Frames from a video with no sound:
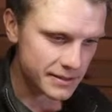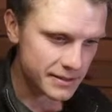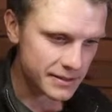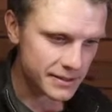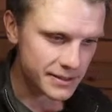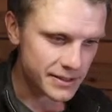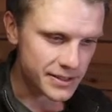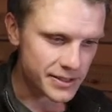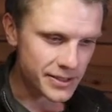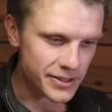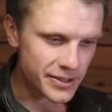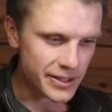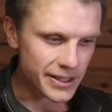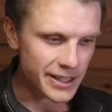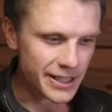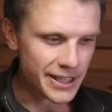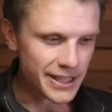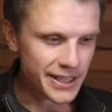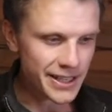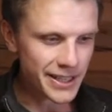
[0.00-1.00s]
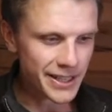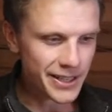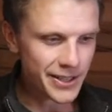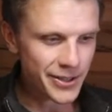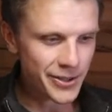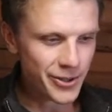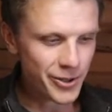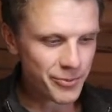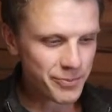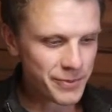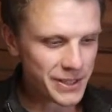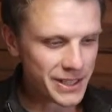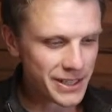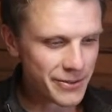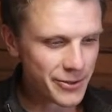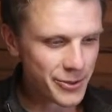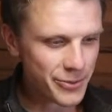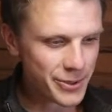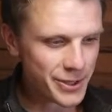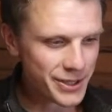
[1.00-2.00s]
So I hope that
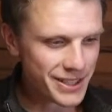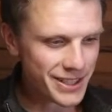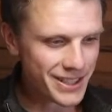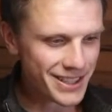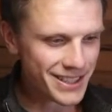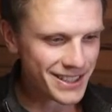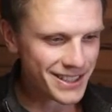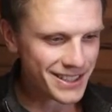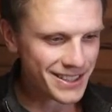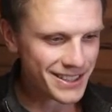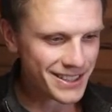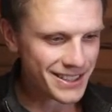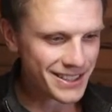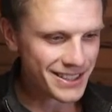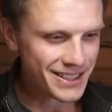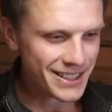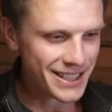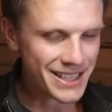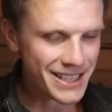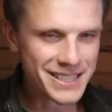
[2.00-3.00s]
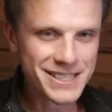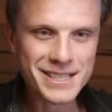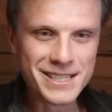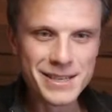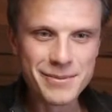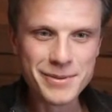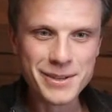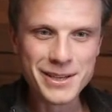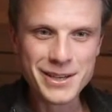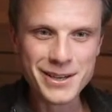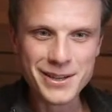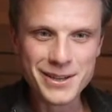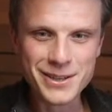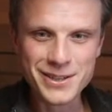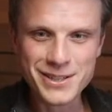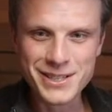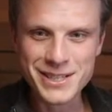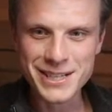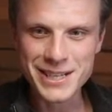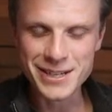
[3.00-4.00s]
everyone can see me and
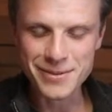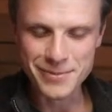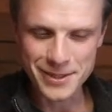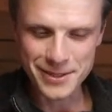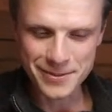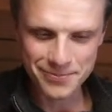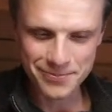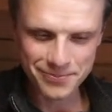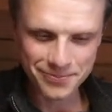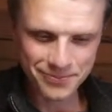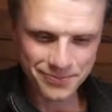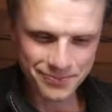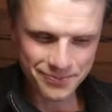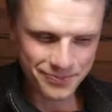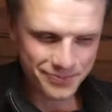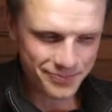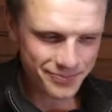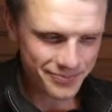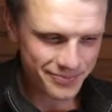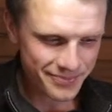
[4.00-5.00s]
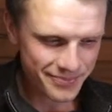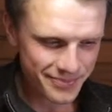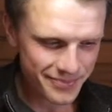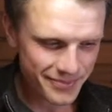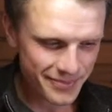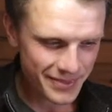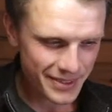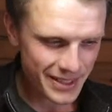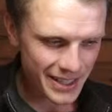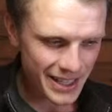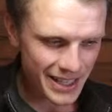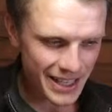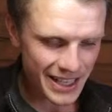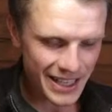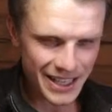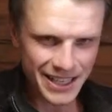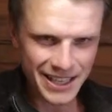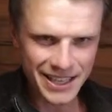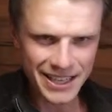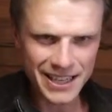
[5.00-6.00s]
understand me. I
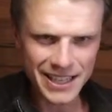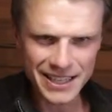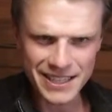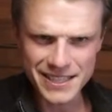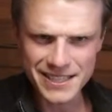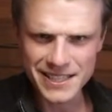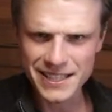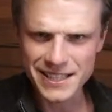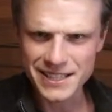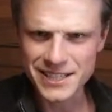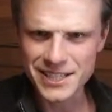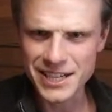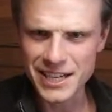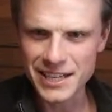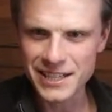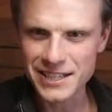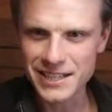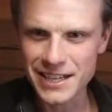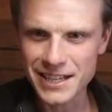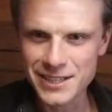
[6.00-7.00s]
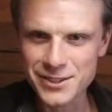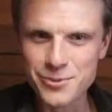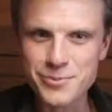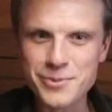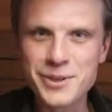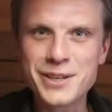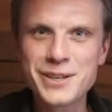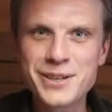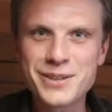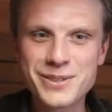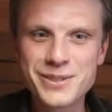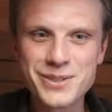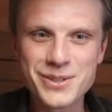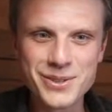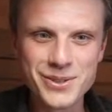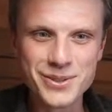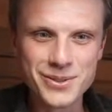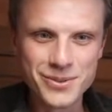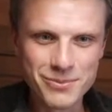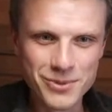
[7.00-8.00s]
can see a chat next to me here,
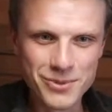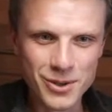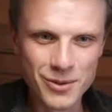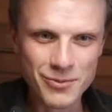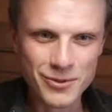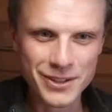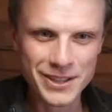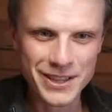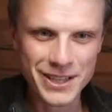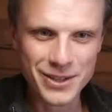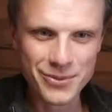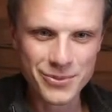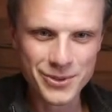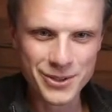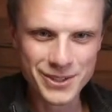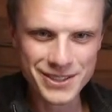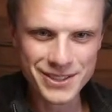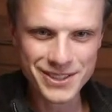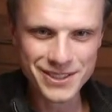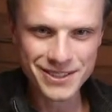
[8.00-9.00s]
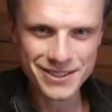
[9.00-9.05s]
so hopefully that works.